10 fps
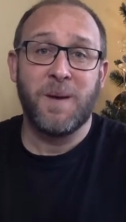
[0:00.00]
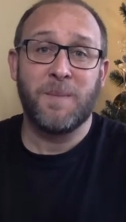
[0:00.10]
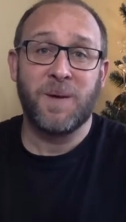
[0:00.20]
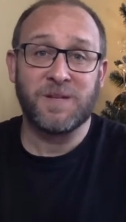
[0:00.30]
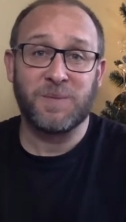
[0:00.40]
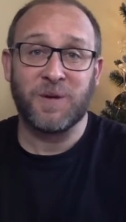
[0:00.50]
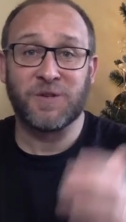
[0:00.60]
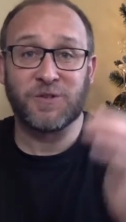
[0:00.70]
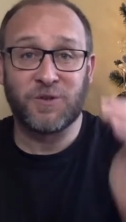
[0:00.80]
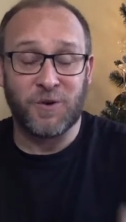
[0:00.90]
peace
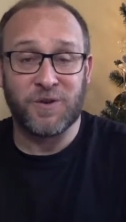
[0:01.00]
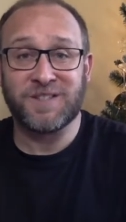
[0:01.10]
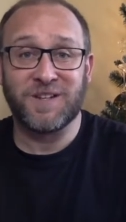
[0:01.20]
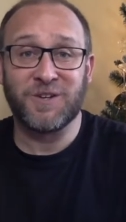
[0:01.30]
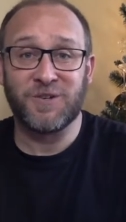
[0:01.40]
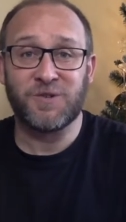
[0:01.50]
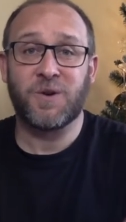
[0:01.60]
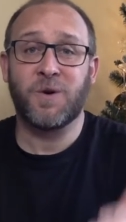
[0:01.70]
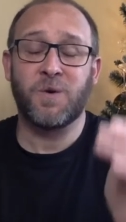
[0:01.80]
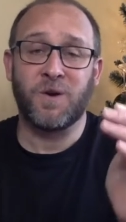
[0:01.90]
because God is in
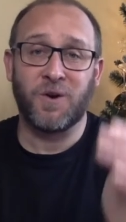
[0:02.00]
control